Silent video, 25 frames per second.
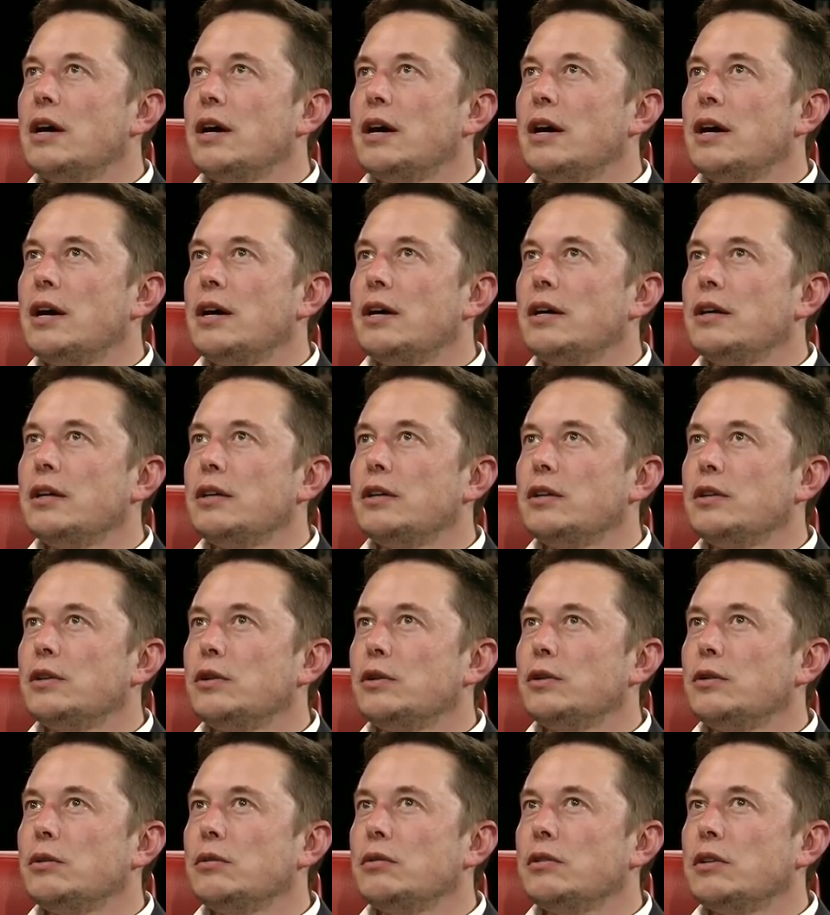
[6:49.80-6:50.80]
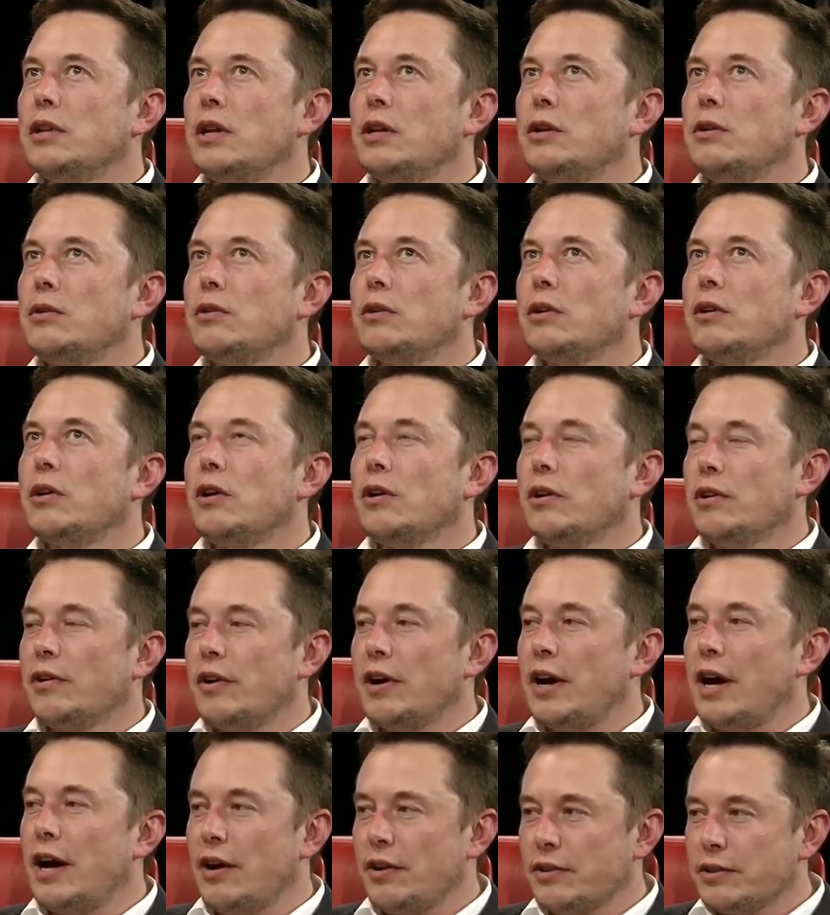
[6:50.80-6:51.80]
uh, then you're no
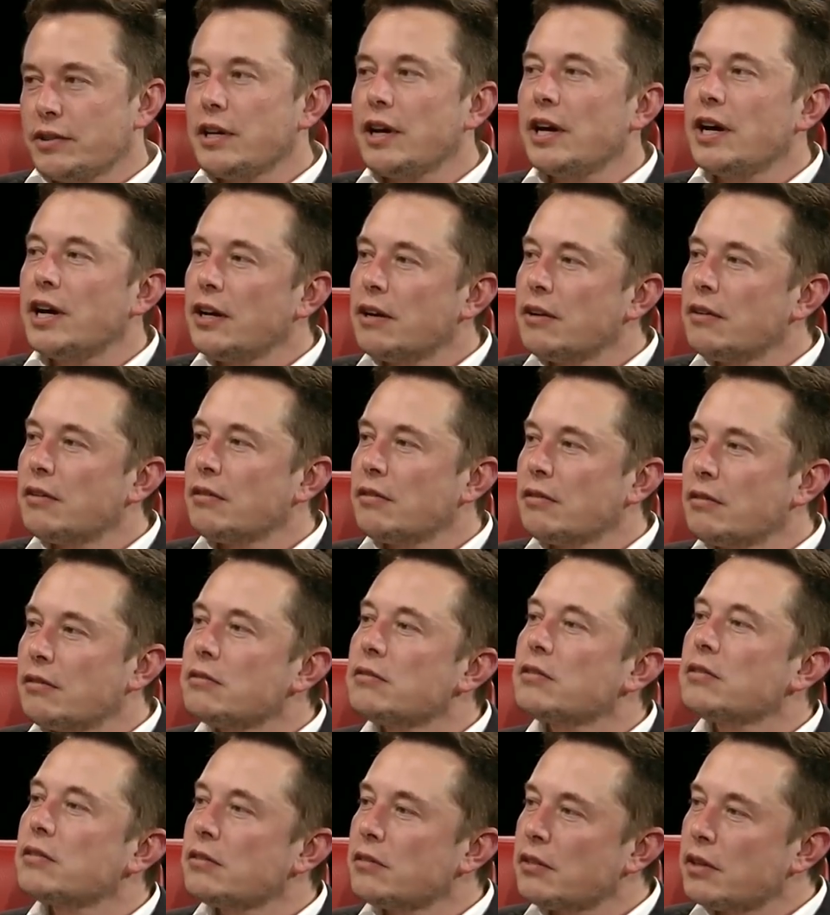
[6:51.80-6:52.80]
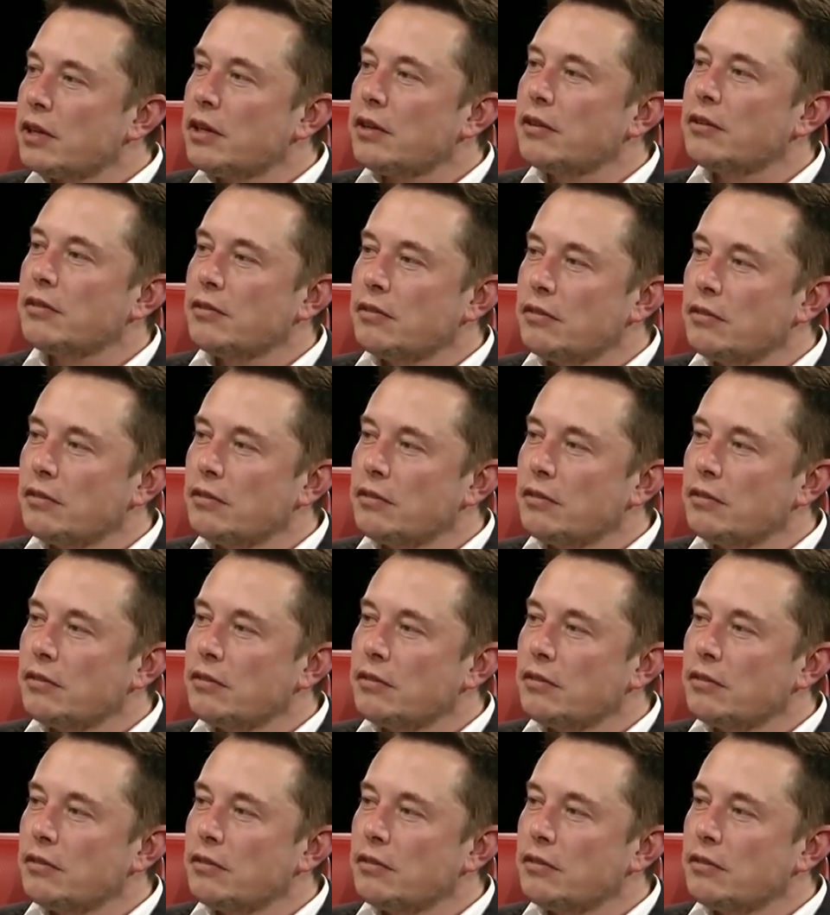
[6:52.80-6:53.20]
longer a house cat. You know?